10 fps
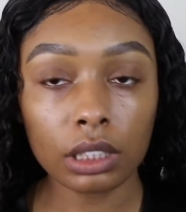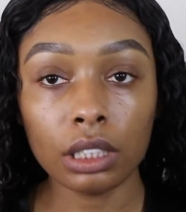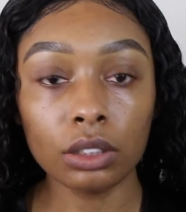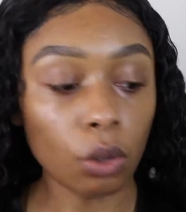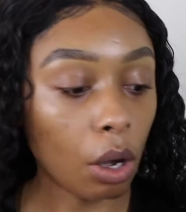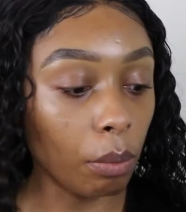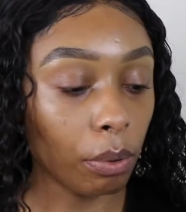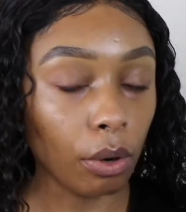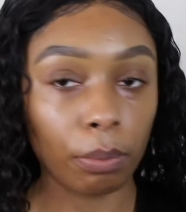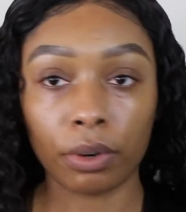is
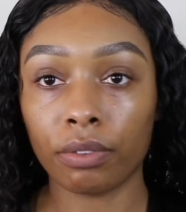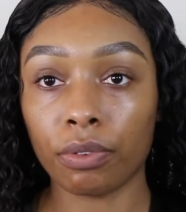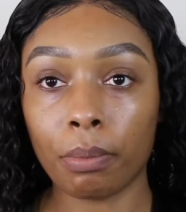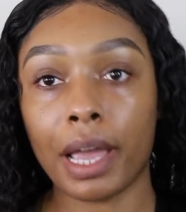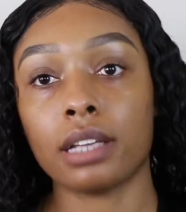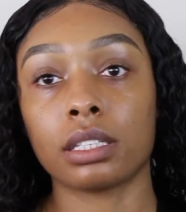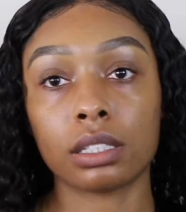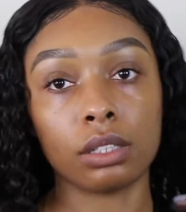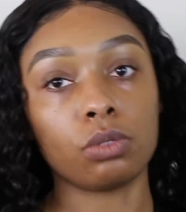appropriate for masks as